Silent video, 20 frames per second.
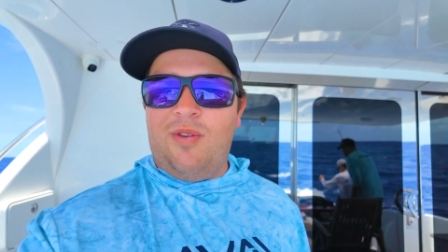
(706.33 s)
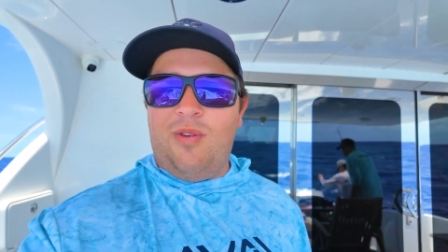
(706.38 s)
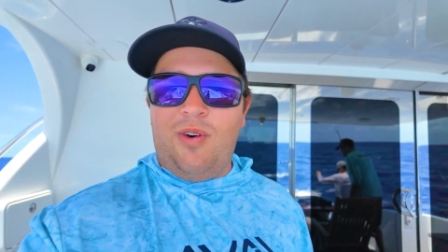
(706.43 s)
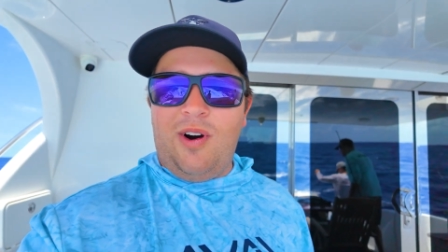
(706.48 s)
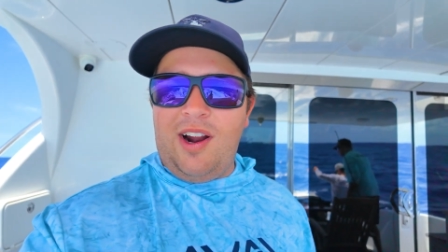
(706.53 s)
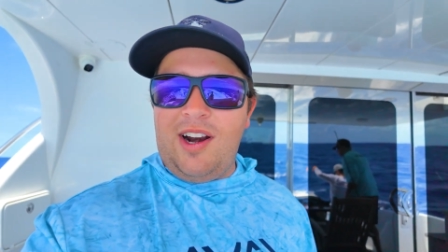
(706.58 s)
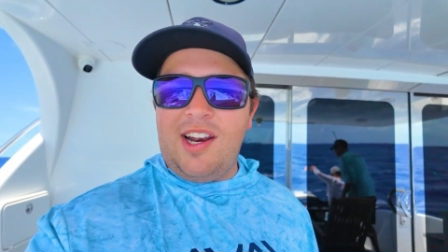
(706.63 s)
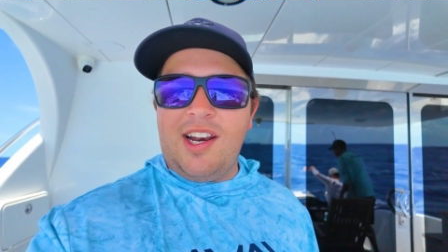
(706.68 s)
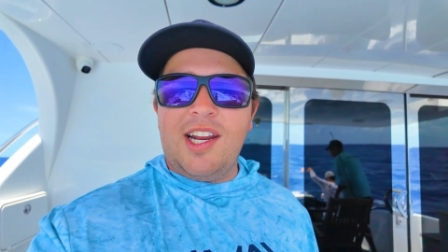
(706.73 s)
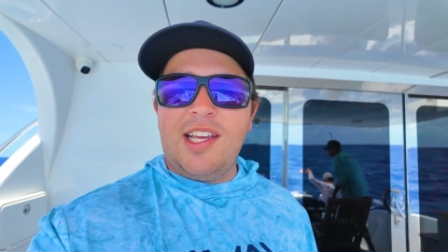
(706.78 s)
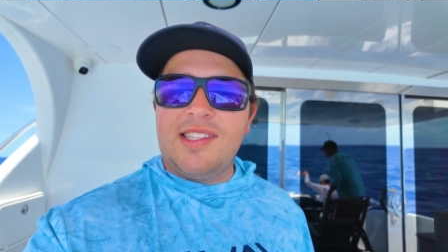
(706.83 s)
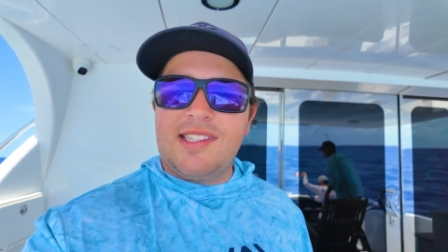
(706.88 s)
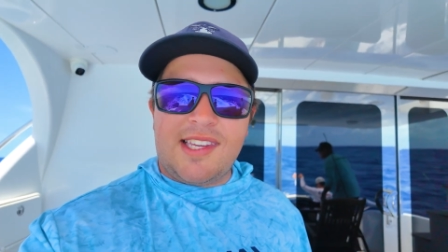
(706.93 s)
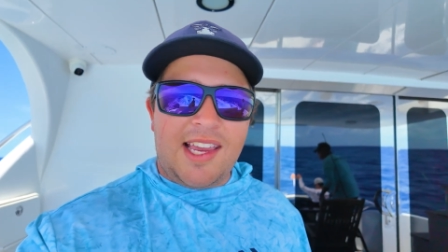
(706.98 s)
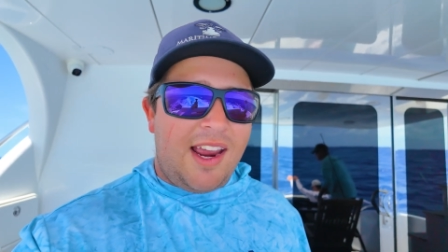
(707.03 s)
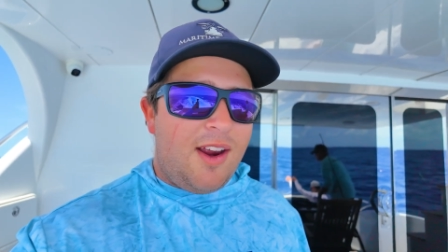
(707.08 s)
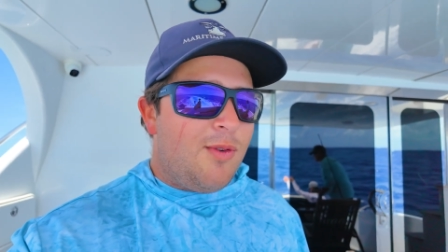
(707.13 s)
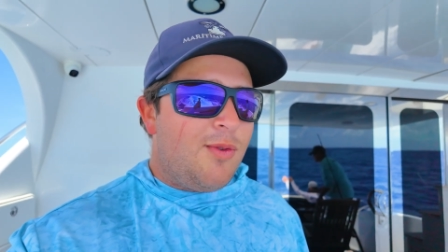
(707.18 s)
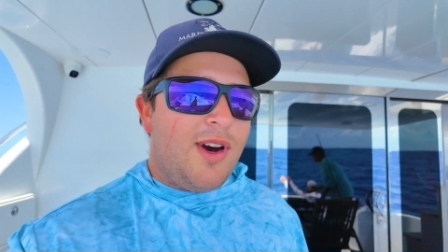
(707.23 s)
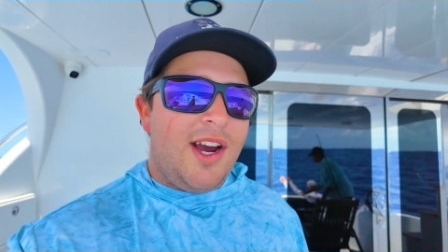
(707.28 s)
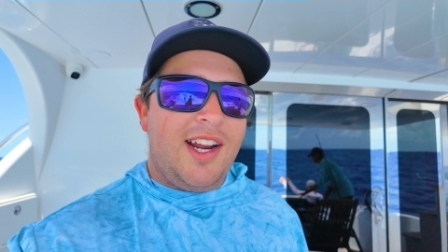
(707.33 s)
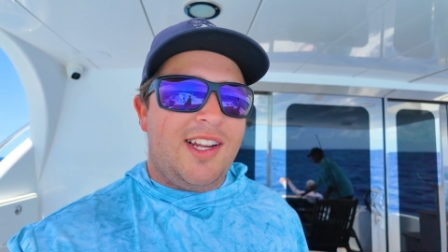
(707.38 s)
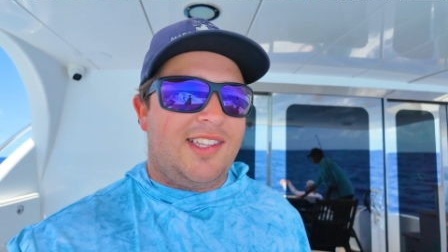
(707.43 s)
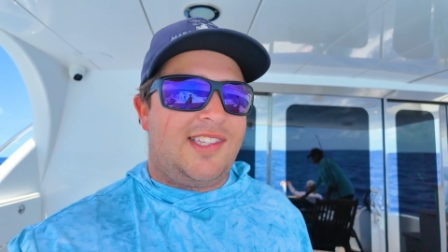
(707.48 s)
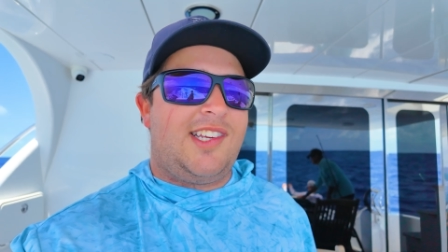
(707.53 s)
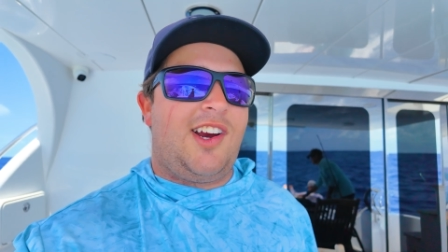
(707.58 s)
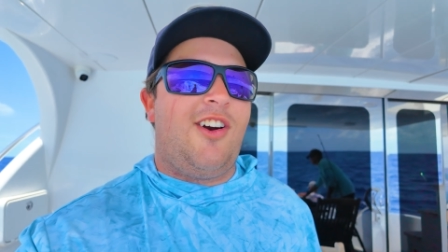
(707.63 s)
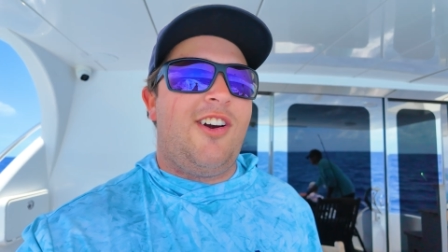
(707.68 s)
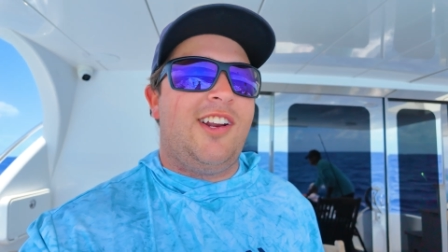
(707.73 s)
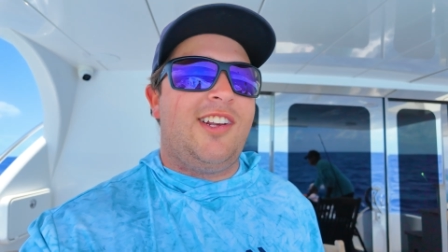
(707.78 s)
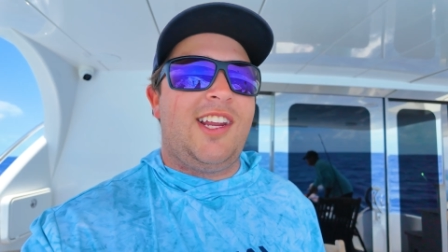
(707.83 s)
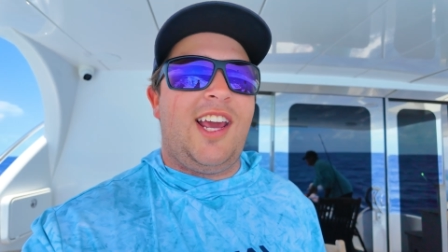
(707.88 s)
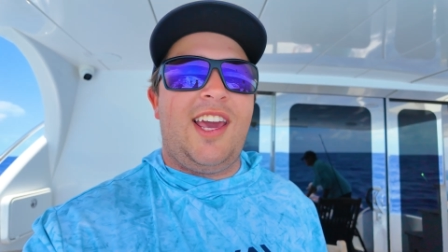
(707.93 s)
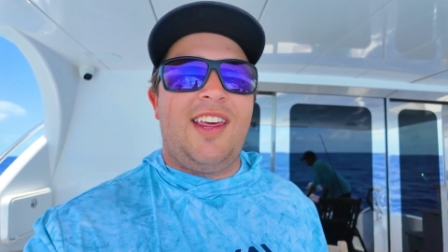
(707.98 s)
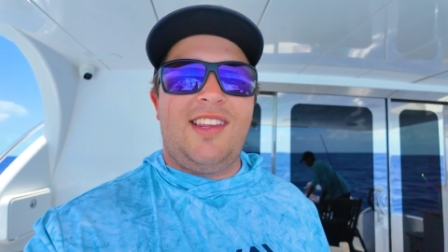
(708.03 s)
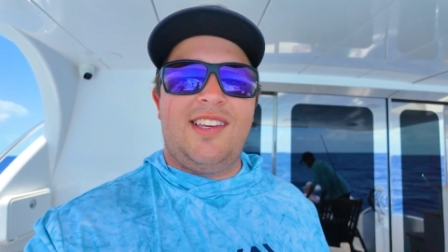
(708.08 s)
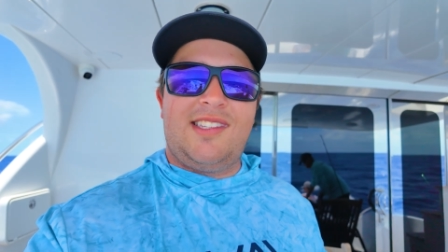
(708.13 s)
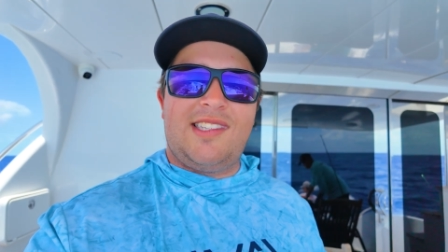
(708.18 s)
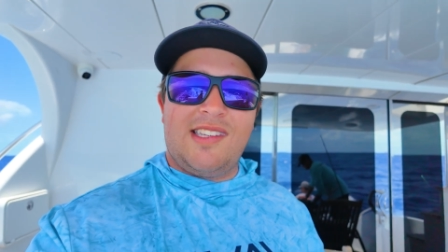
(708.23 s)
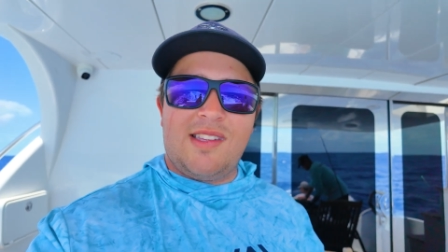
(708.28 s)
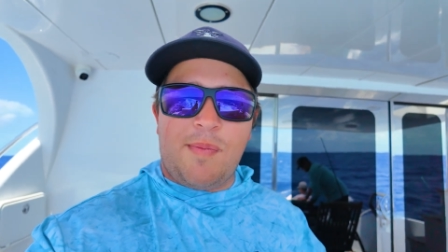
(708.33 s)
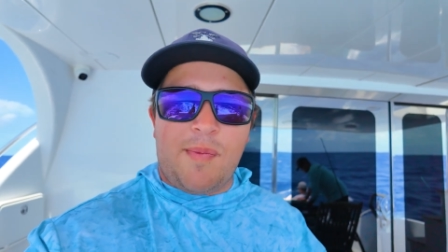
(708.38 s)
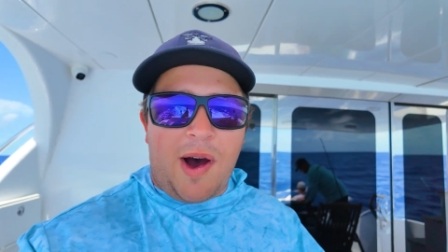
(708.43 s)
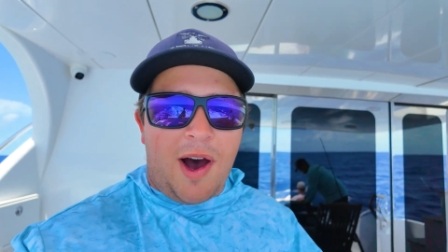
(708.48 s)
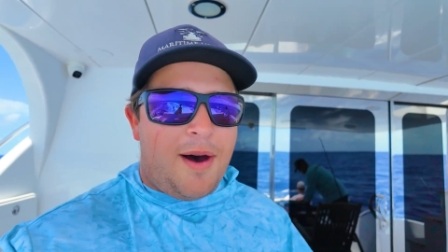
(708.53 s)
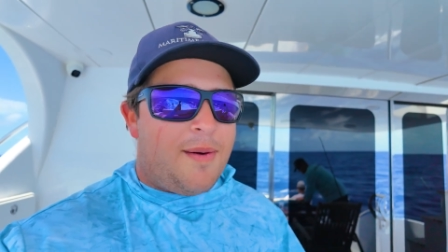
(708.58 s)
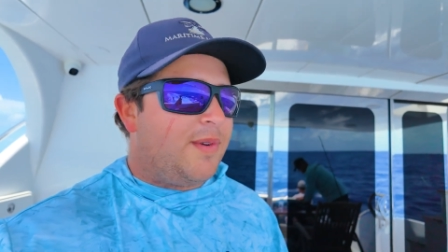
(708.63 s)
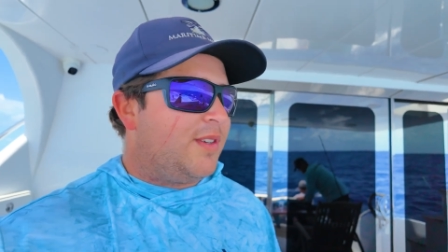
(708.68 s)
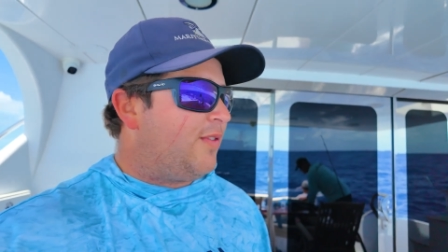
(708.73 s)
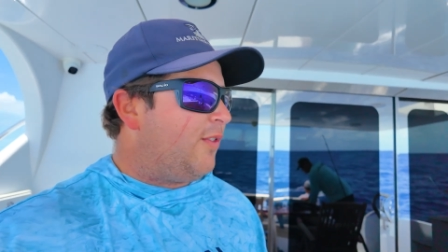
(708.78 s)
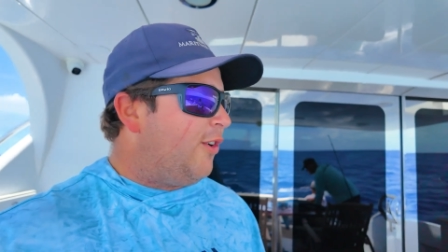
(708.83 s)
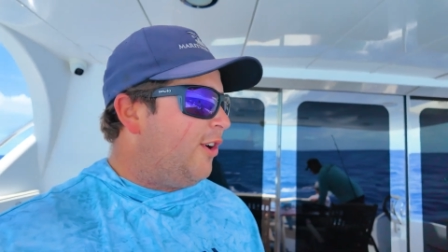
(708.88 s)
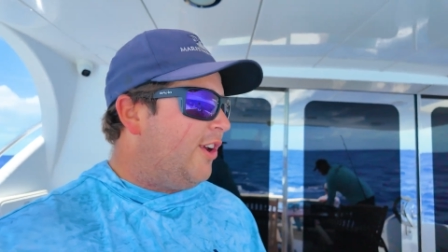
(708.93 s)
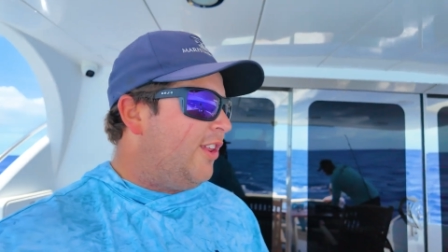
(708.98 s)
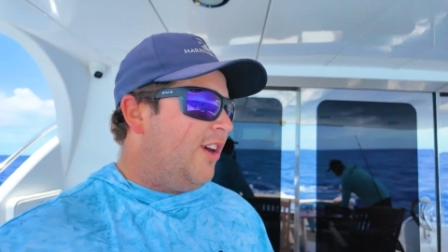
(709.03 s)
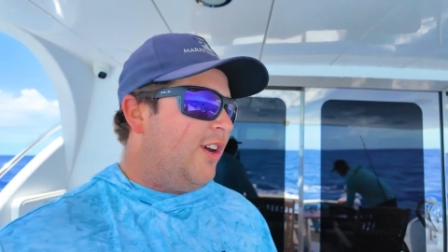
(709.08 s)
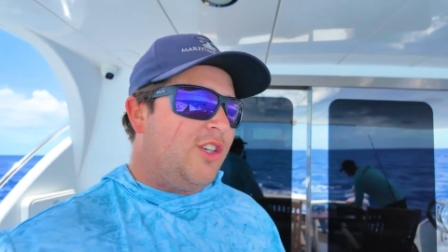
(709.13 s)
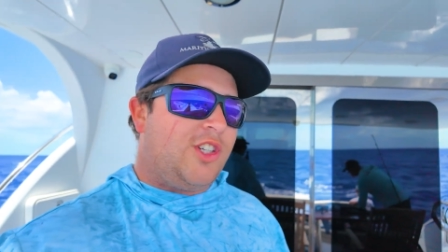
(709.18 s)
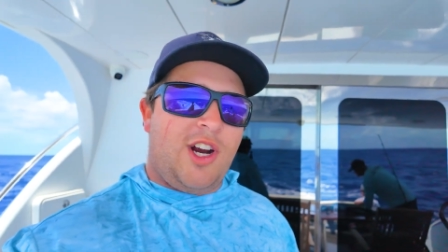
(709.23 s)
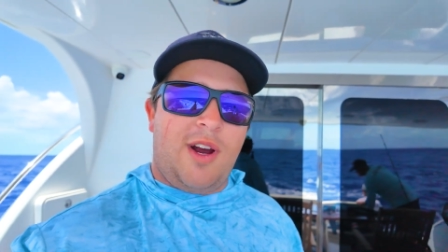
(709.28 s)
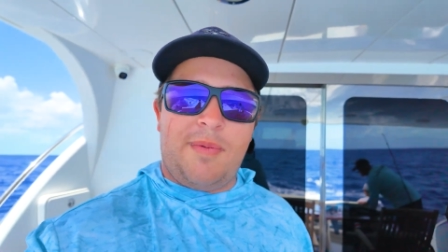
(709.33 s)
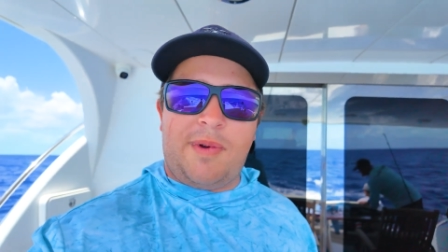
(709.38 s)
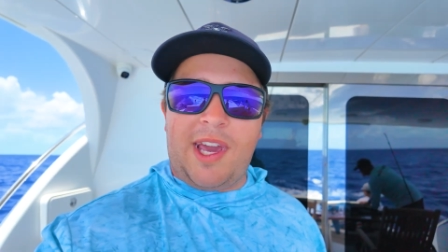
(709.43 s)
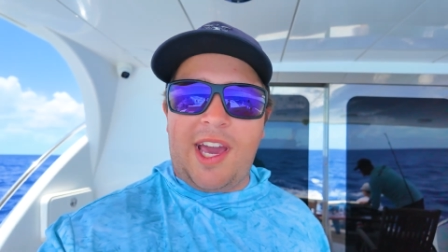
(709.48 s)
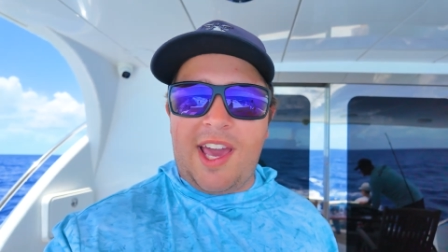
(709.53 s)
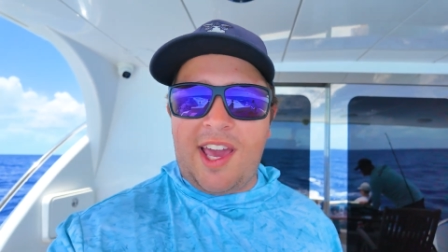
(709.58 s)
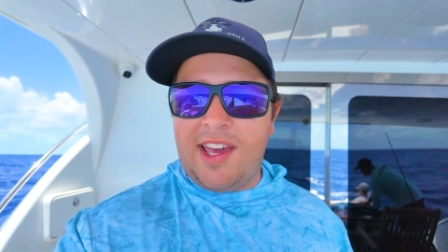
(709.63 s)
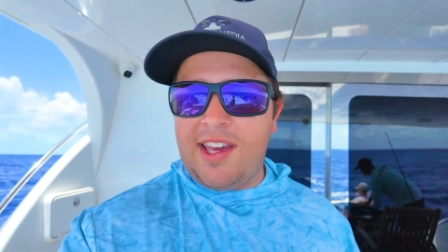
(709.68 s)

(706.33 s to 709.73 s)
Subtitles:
what an insane way to start a day. This is the Bahamas for you, Chub Cay.